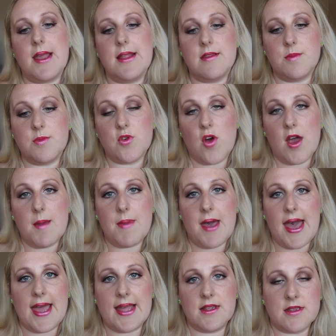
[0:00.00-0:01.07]
and subscribe,
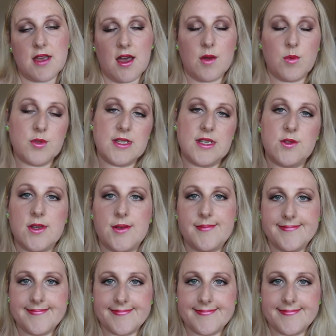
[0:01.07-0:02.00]
and I will see you soon.